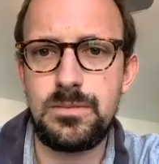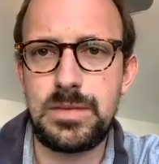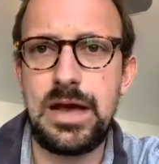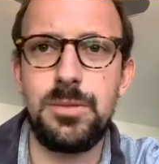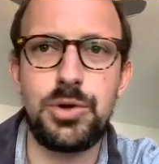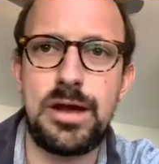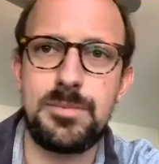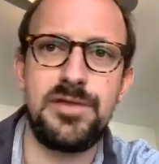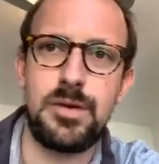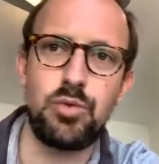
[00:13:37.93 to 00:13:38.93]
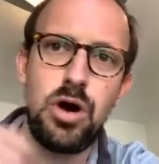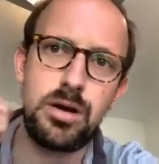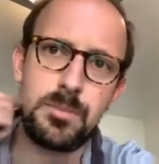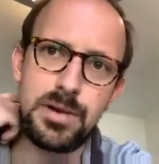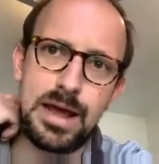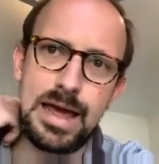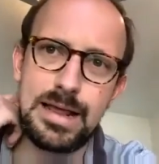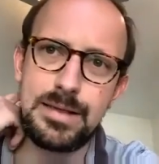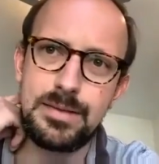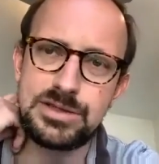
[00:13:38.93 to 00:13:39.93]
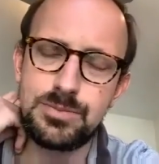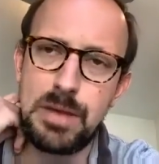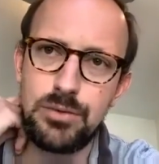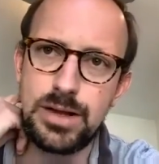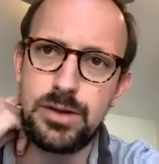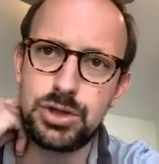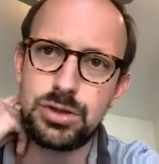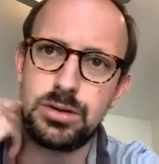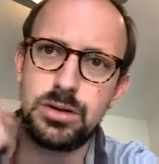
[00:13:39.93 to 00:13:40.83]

Caleb, correct me if I'm wrong, but that's my recollection.